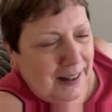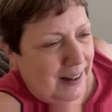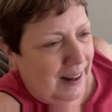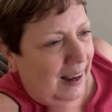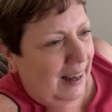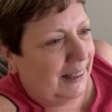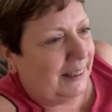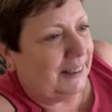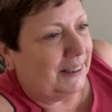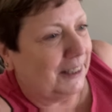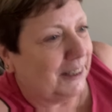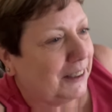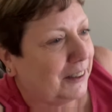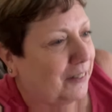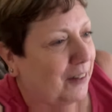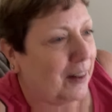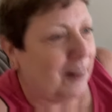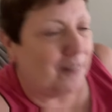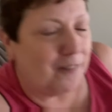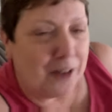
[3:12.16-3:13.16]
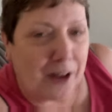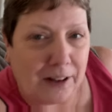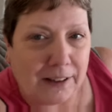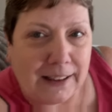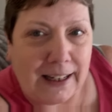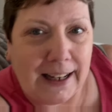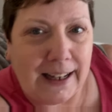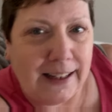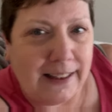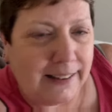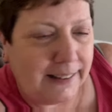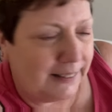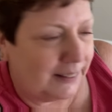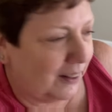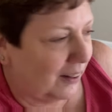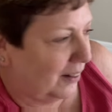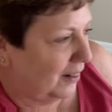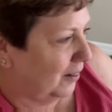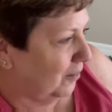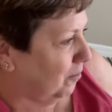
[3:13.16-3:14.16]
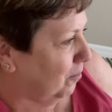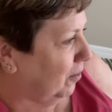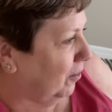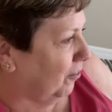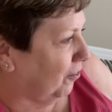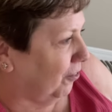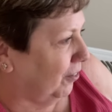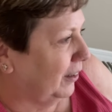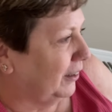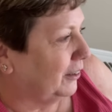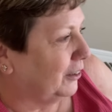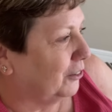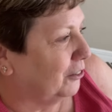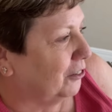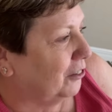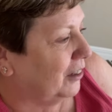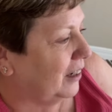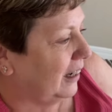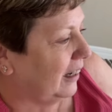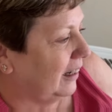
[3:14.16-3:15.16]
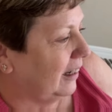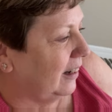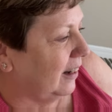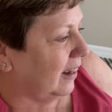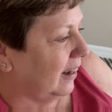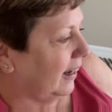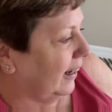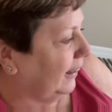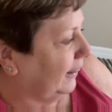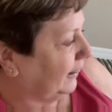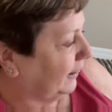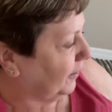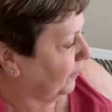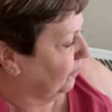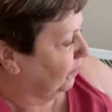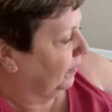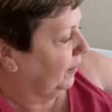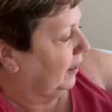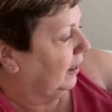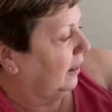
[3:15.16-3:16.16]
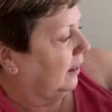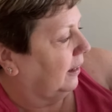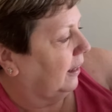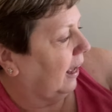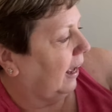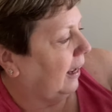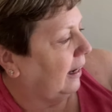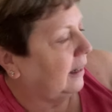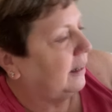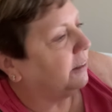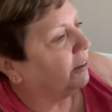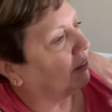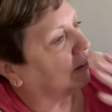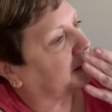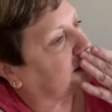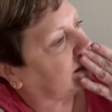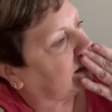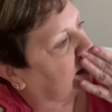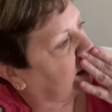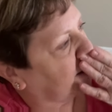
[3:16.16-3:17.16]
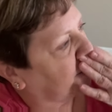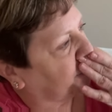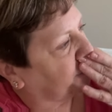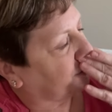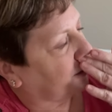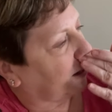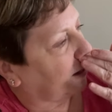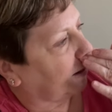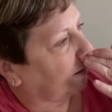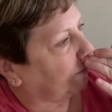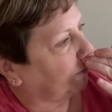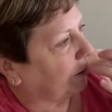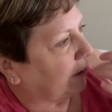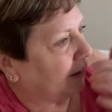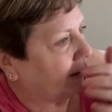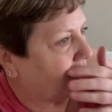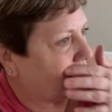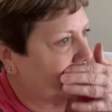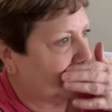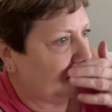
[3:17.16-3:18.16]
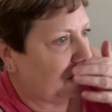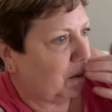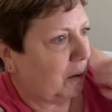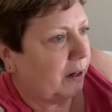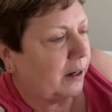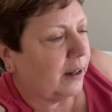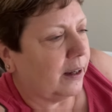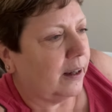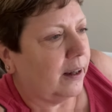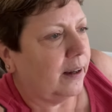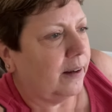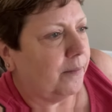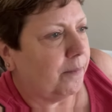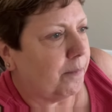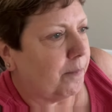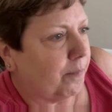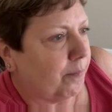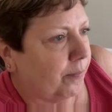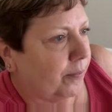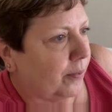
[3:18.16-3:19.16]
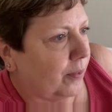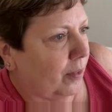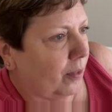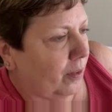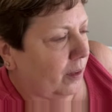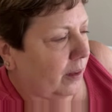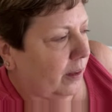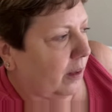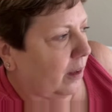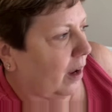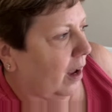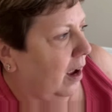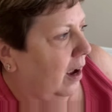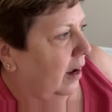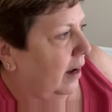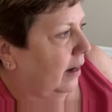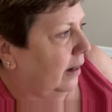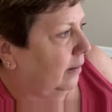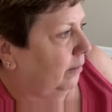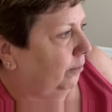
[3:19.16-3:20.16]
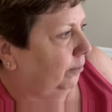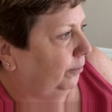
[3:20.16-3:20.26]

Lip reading: It does feel... I've got leggings on it, but it feels really nice. Kaylee just left. She's here working... what